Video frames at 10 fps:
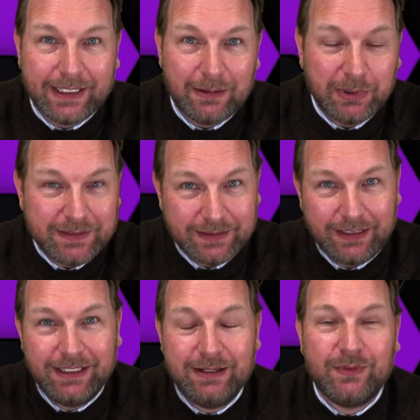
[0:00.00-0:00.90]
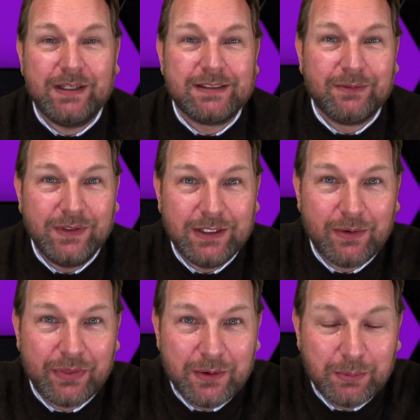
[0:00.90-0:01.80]
And please give this
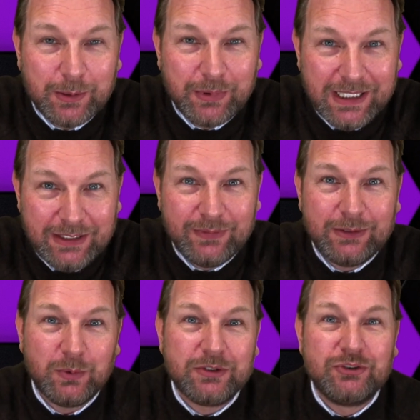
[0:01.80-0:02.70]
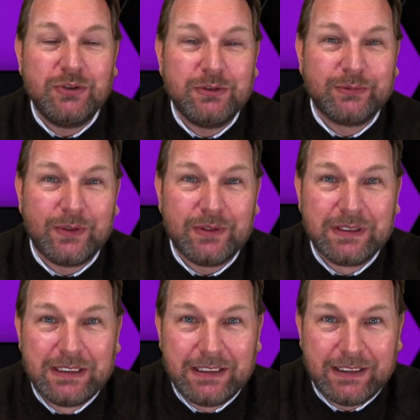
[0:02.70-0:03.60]
video a thumb up if it was
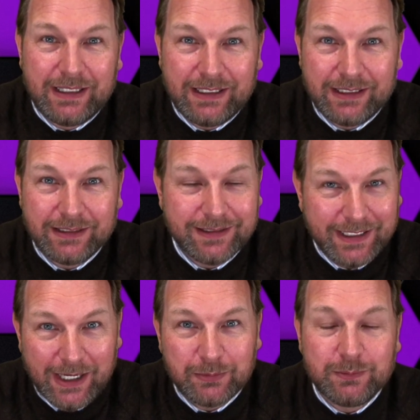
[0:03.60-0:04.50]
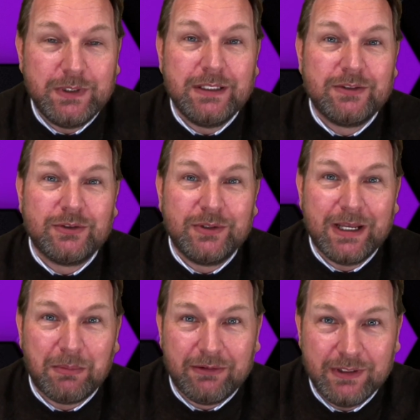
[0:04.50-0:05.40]
useful. It helps me to
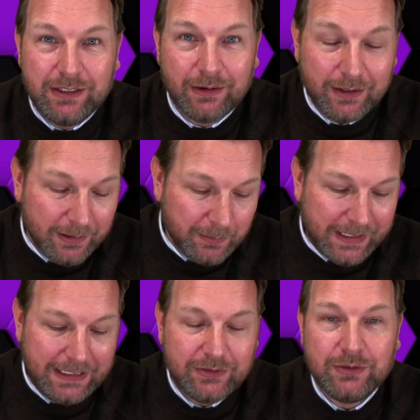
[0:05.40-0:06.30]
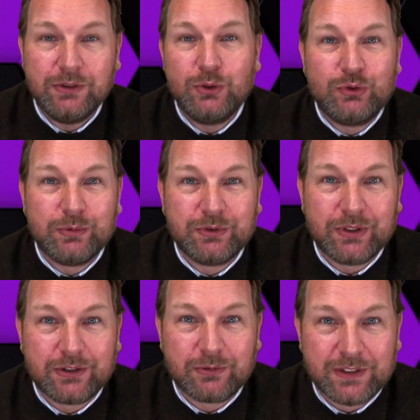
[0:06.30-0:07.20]
get my video up into the YouTube
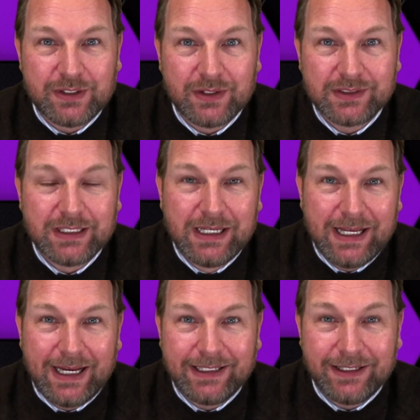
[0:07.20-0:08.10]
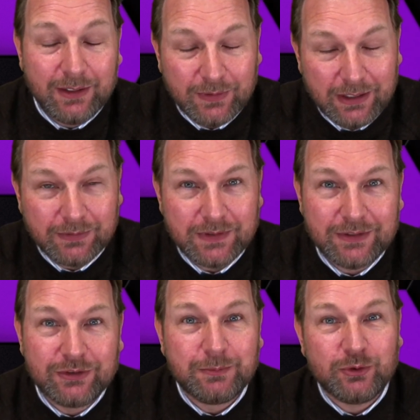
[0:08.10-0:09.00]
search results. And if you
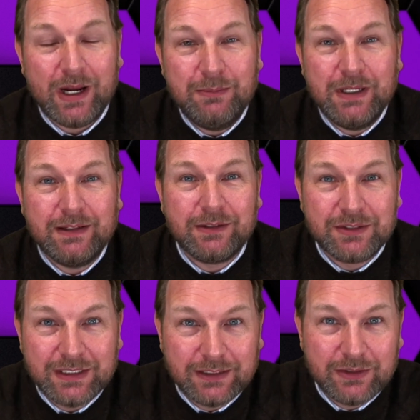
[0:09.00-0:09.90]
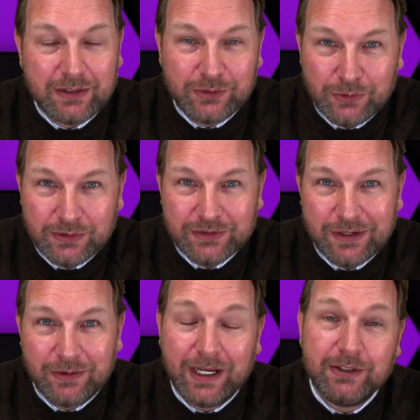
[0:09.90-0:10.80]
haven't subscribed yet, consider doing
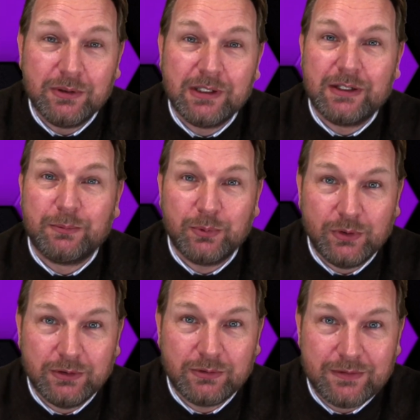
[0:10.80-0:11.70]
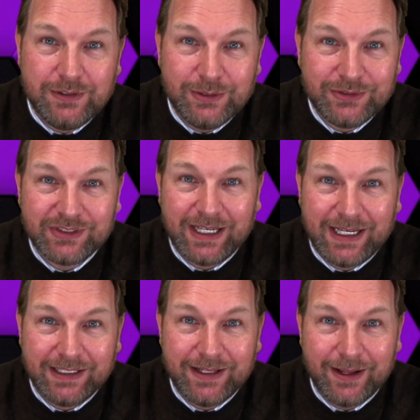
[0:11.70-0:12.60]
so. I do a lot of product reviews.
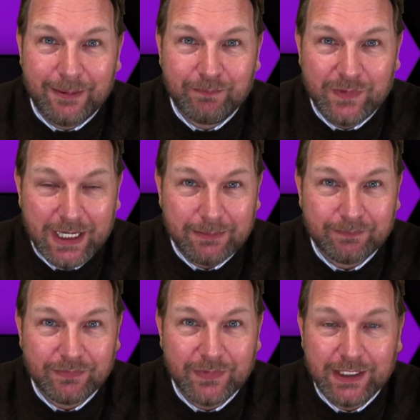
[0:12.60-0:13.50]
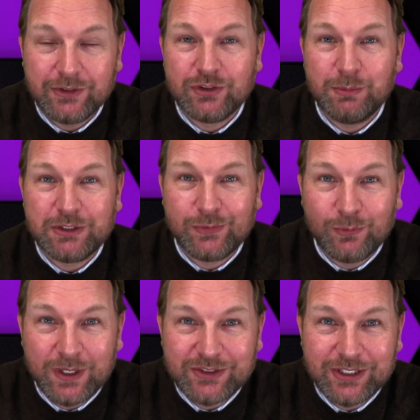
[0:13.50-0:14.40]
And thank you so much
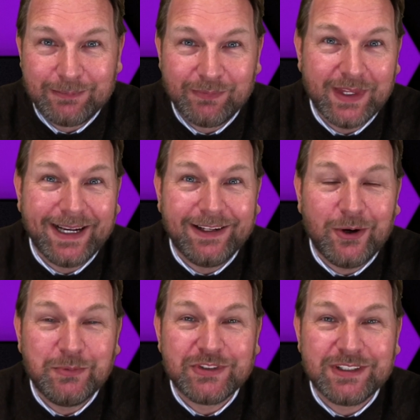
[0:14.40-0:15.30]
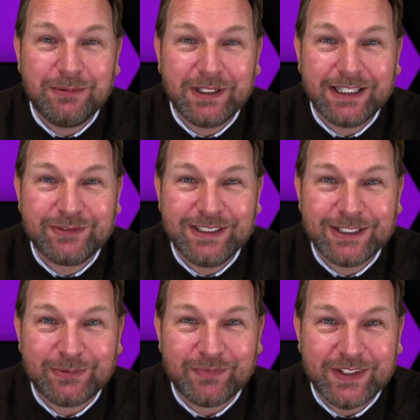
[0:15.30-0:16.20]
for watching. And I hope to see you in my next
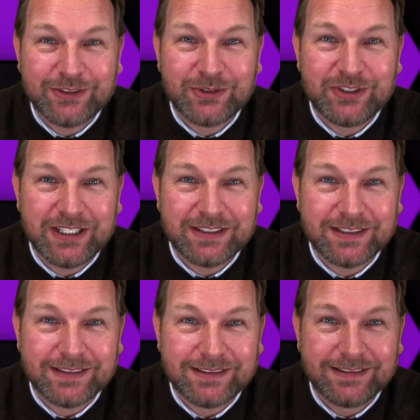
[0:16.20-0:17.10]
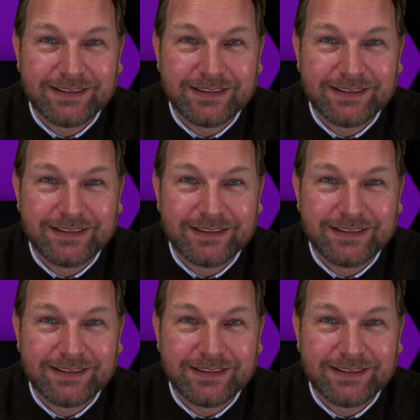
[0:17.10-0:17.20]
video. Talk soon. Cheers.